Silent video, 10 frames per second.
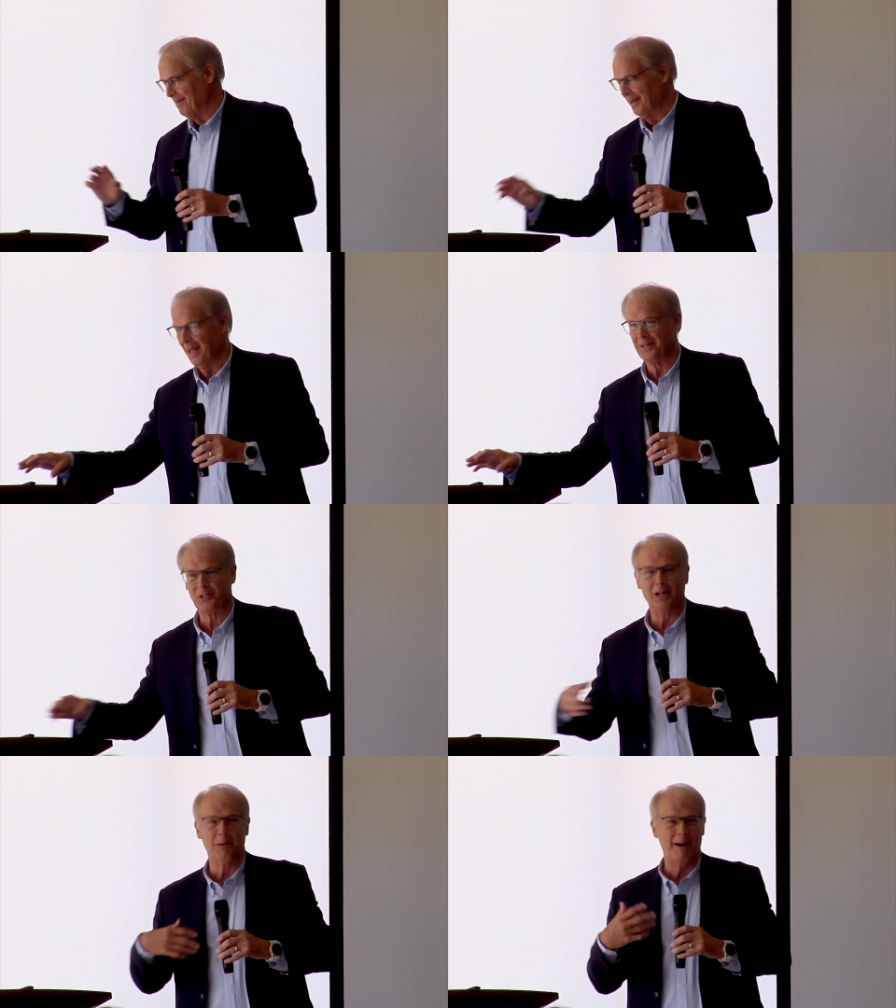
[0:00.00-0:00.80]
It's
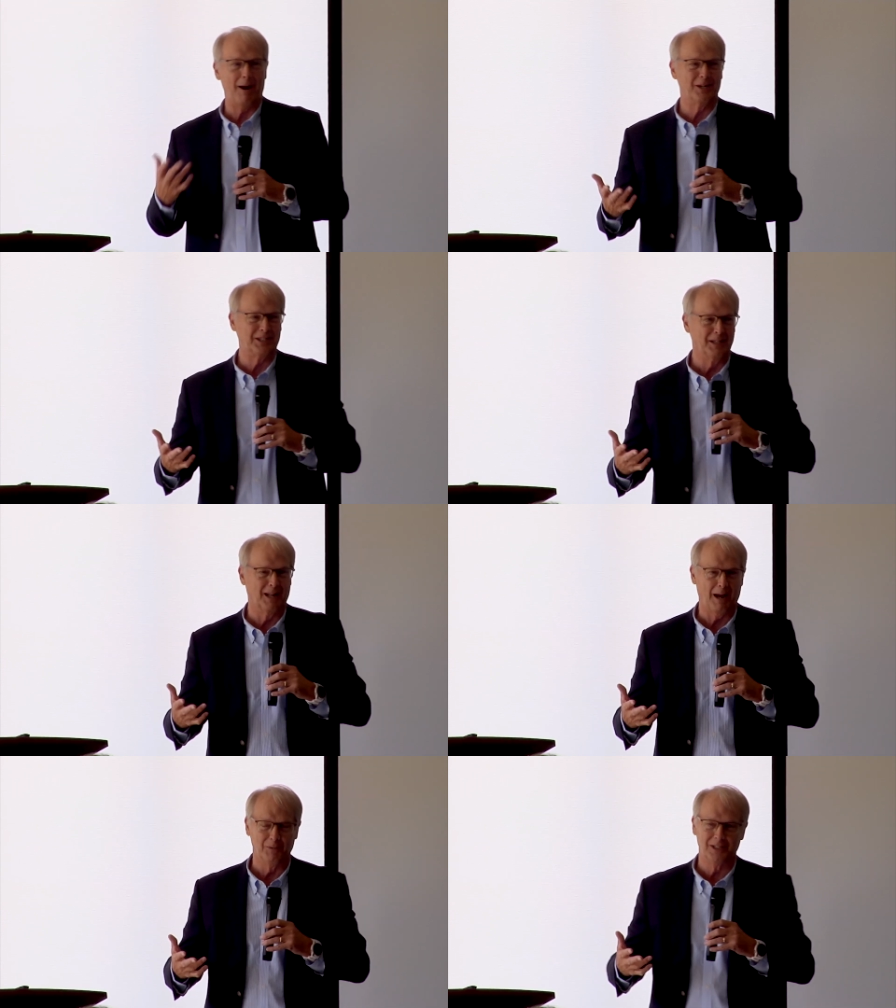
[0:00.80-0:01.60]
still embarrassing
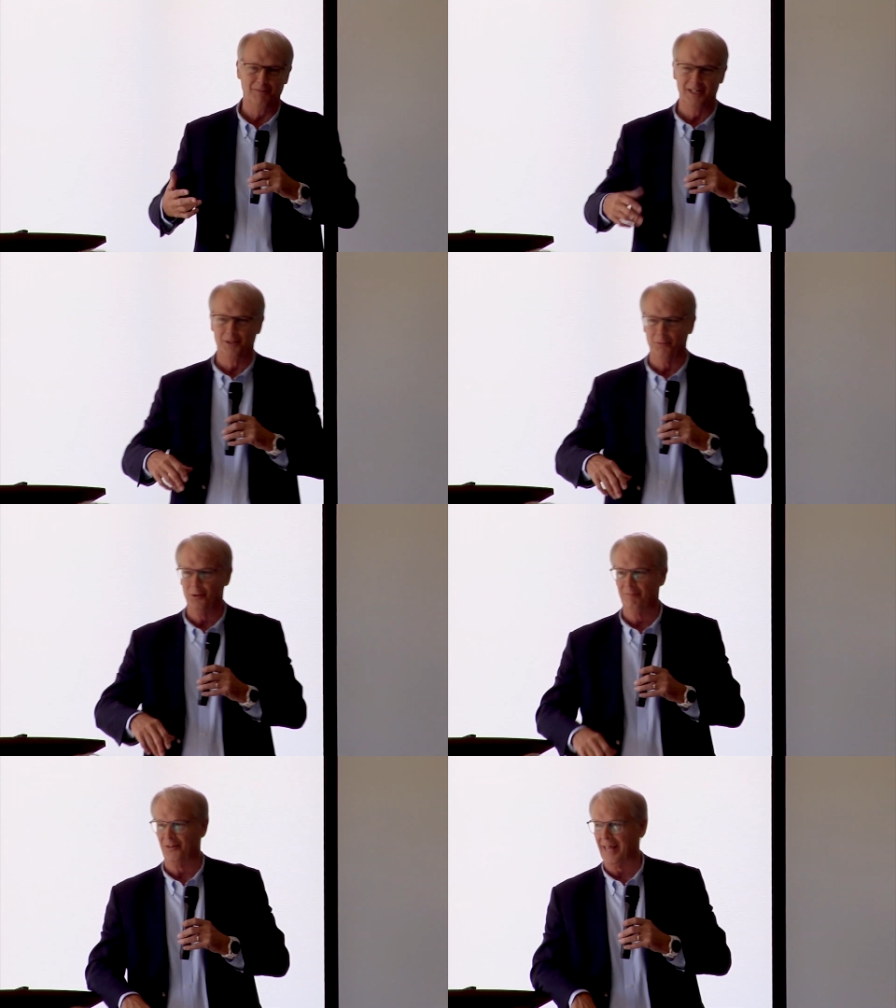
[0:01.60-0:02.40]
that I was even in the
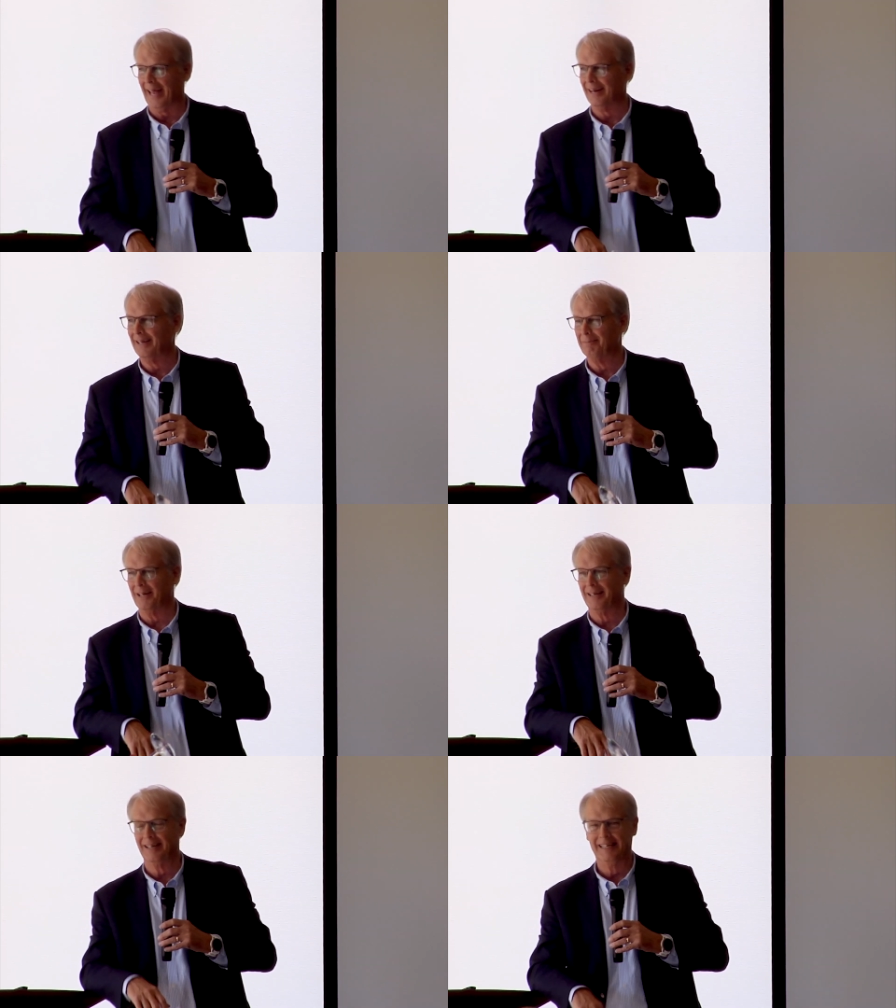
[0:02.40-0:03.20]
room for that,
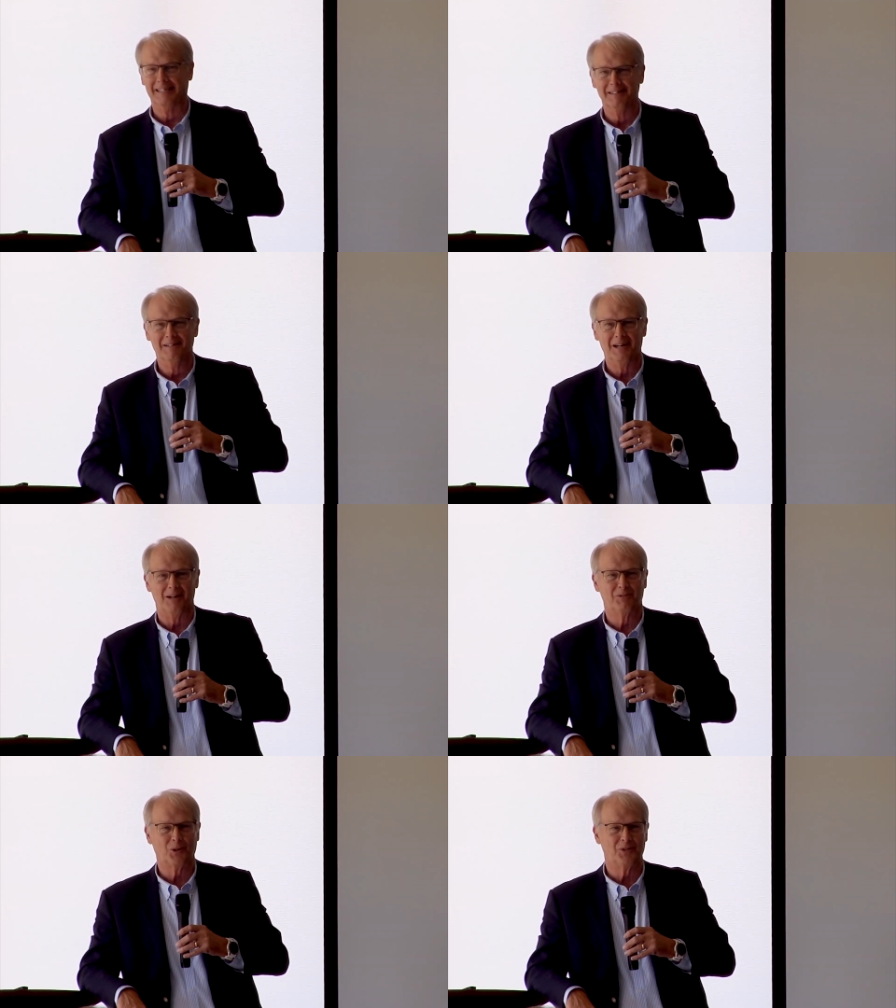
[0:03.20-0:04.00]

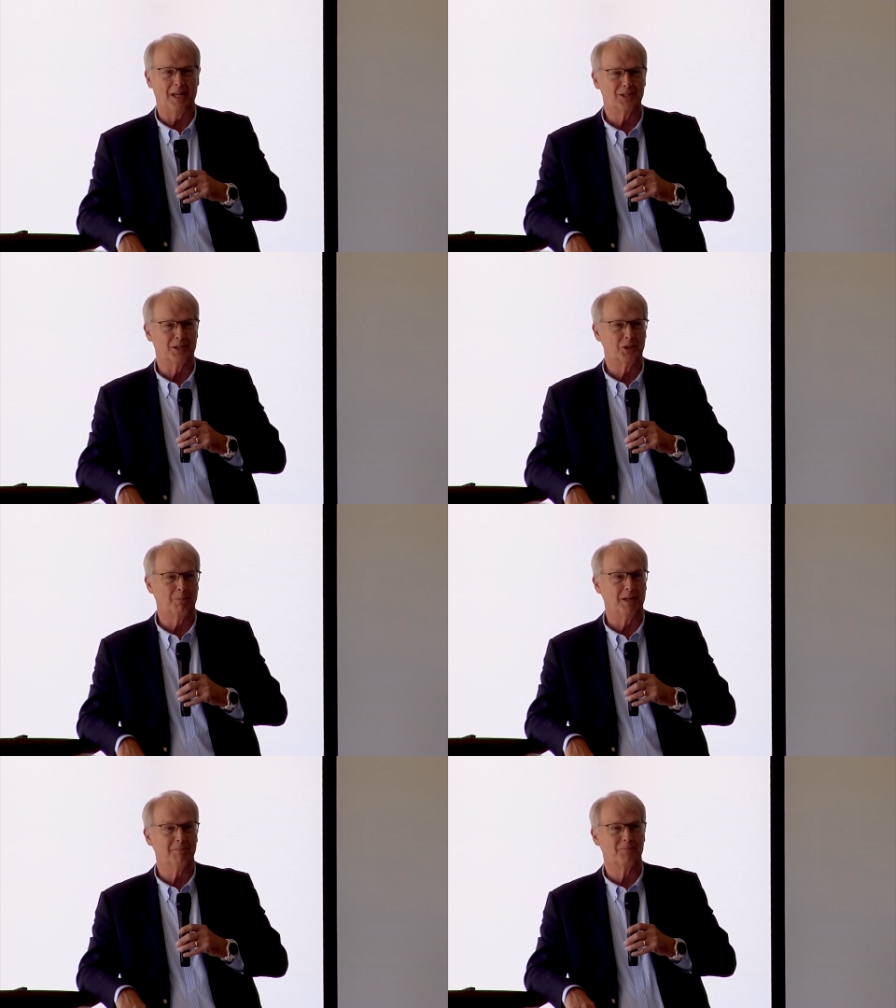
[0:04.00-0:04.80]
but sort of tasteless,
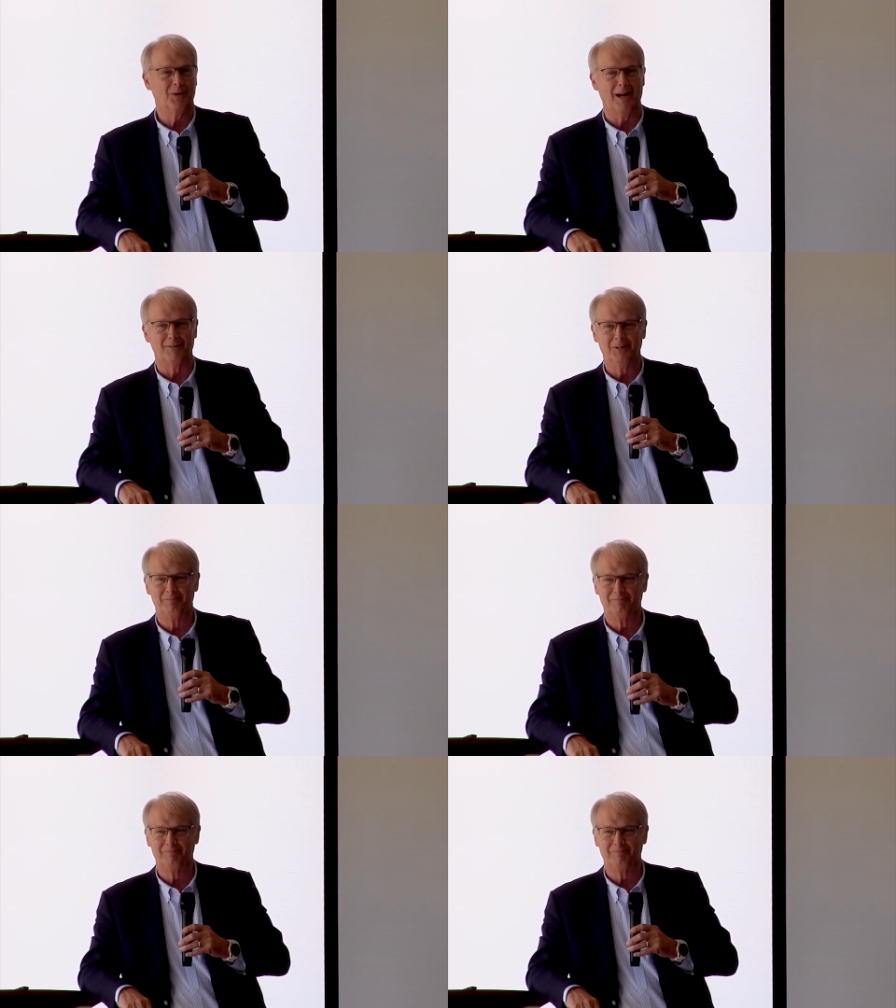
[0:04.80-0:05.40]
but whatever.